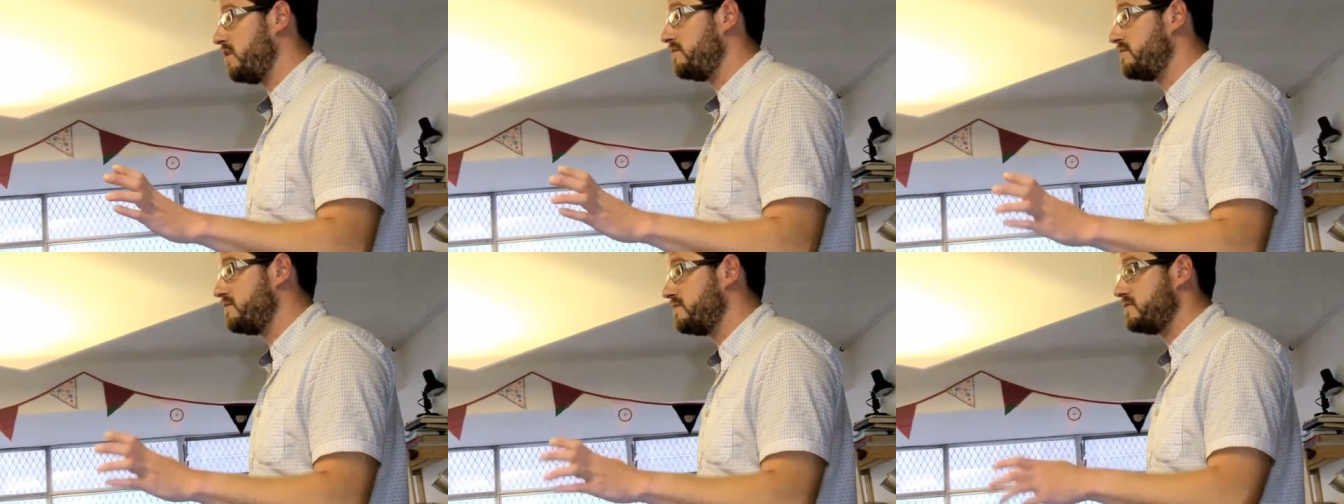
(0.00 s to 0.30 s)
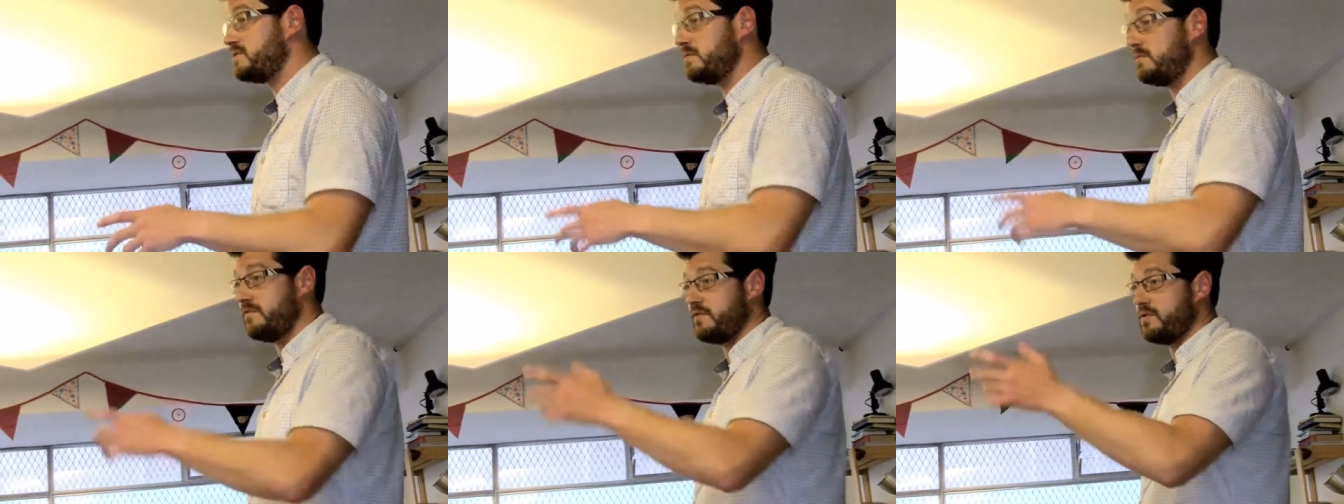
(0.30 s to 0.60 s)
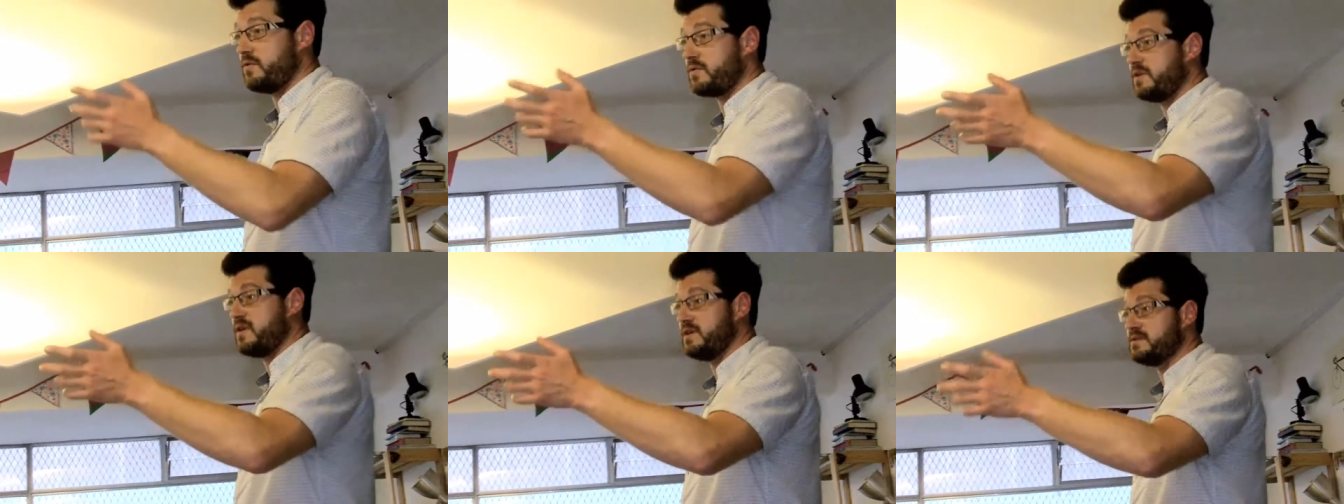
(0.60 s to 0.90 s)
with some of
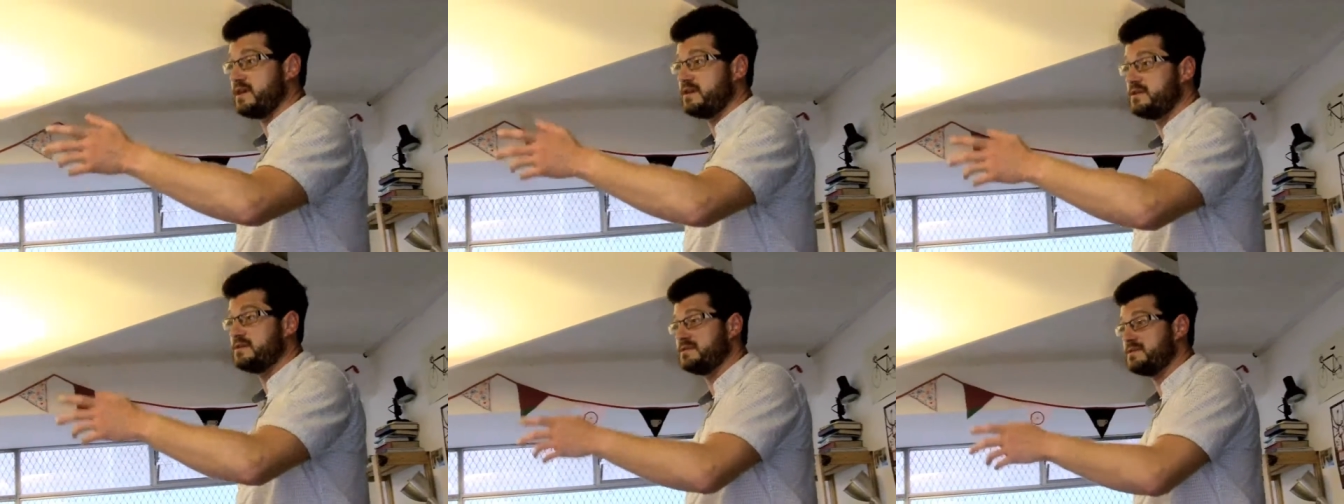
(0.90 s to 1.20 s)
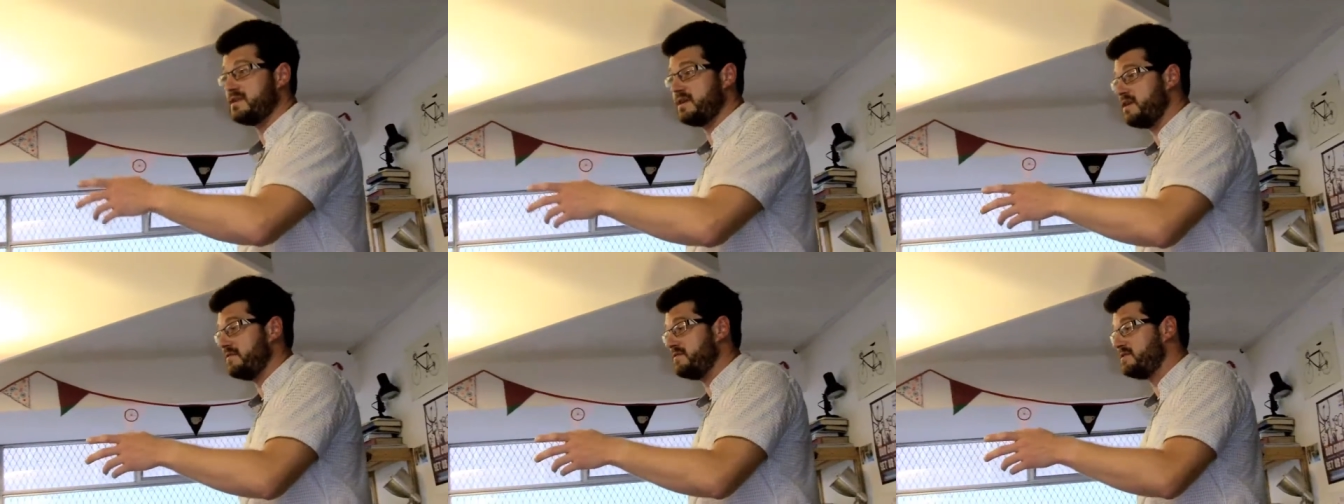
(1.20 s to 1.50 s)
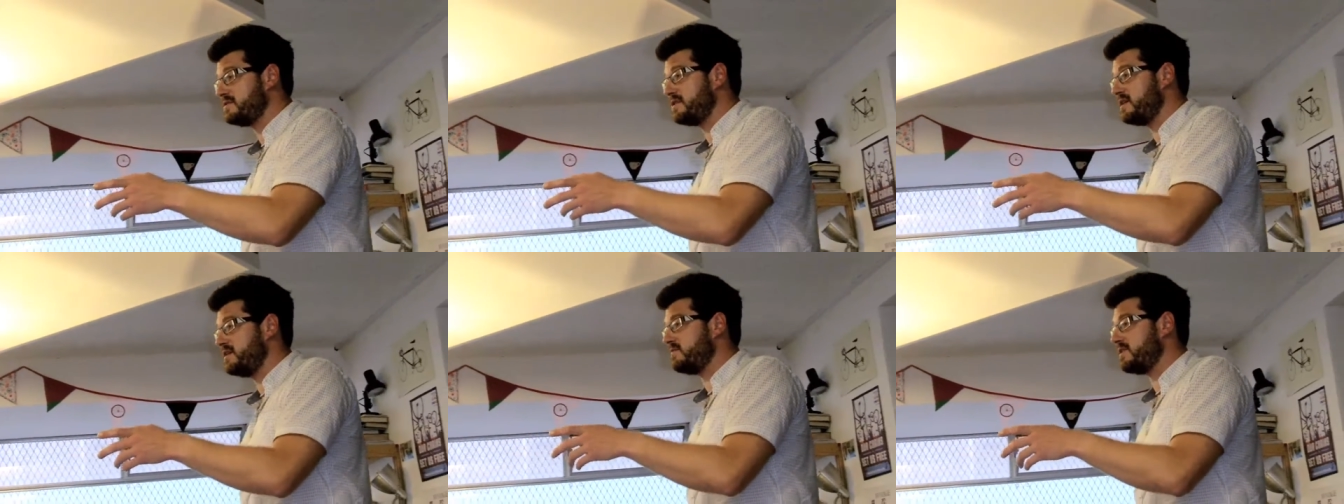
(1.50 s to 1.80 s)
the organisations that are here
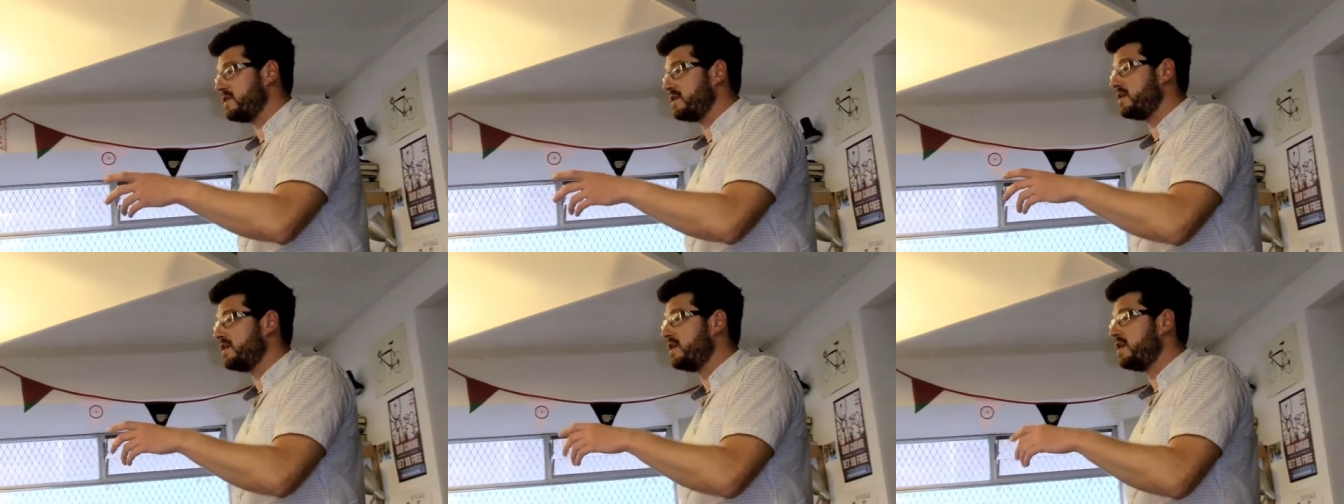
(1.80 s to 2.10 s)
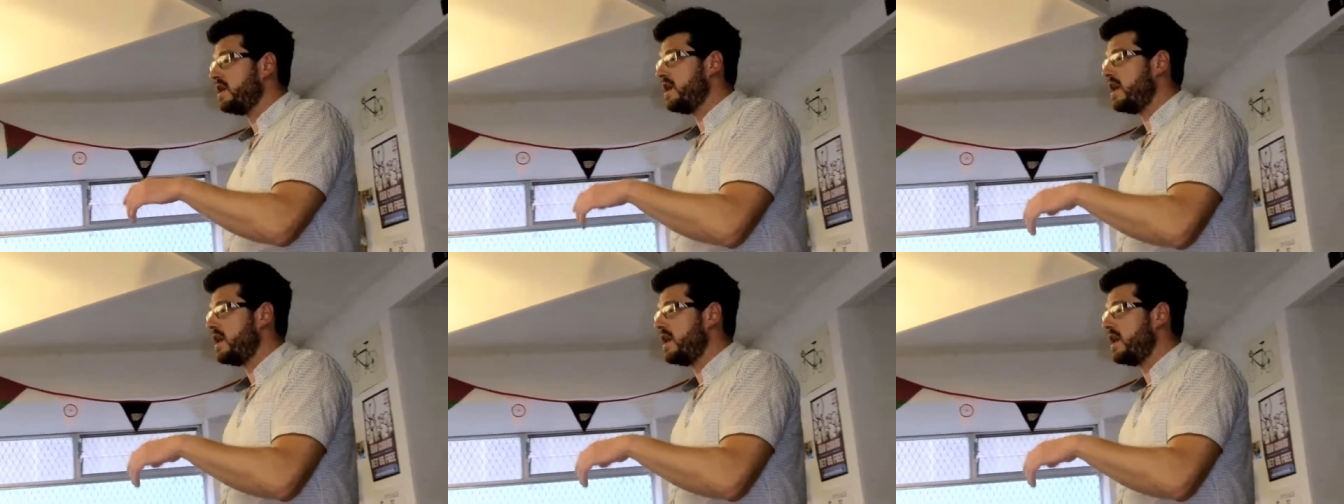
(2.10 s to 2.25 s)
this evening,